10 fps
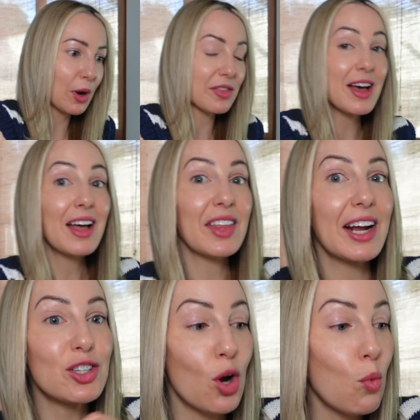with that
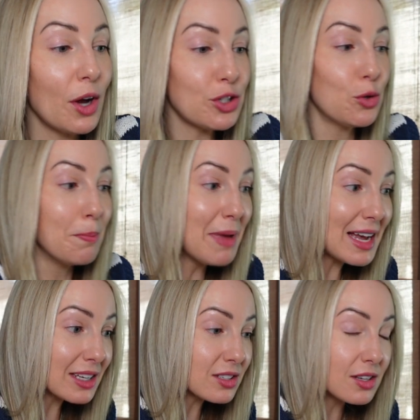I don't want to
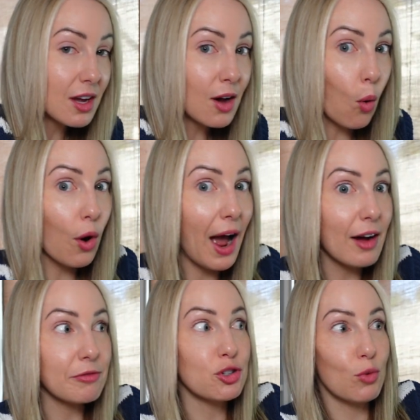miss or
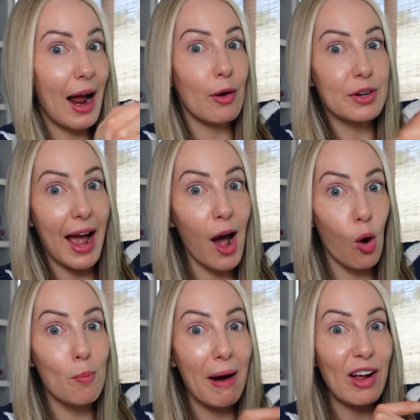have drowned
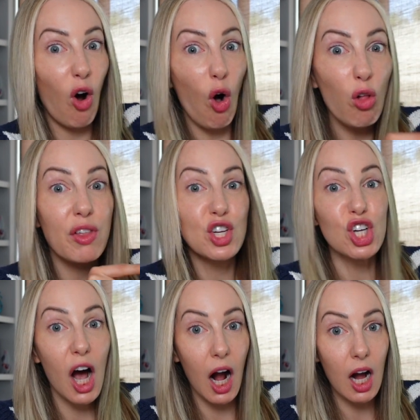out by all the
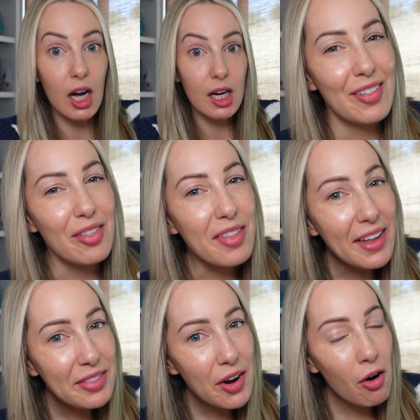junk.
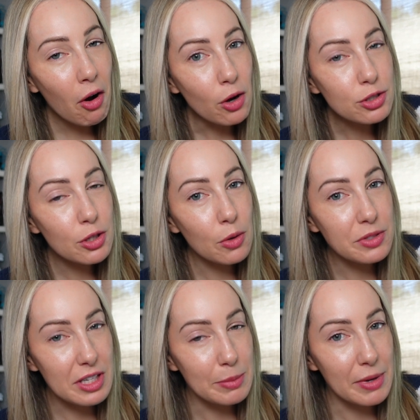Then there are also
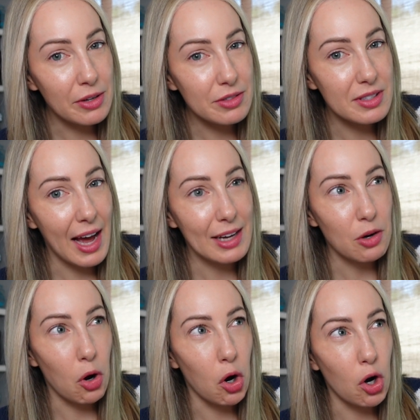those emails that
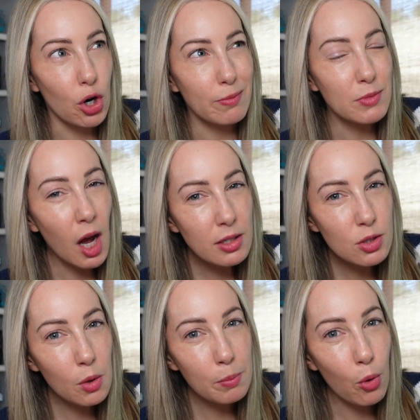are not
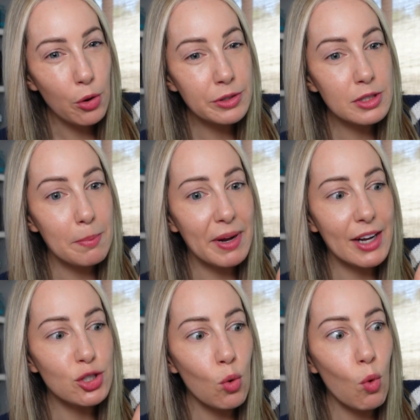so important, but I
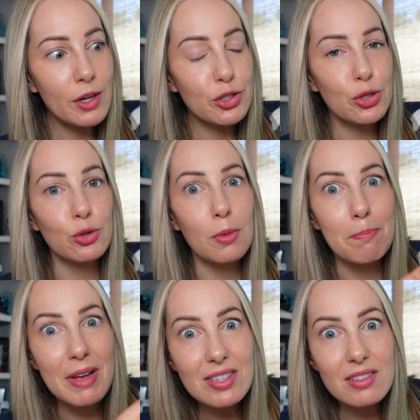don't want to
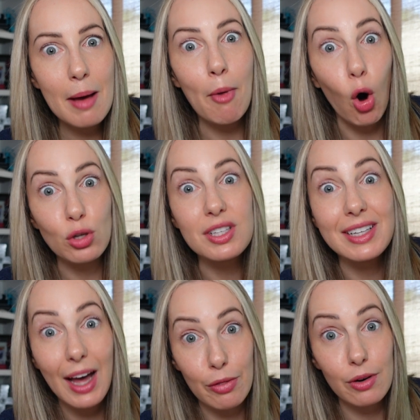miss them
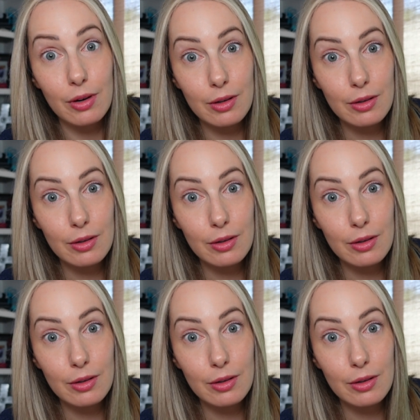altogether.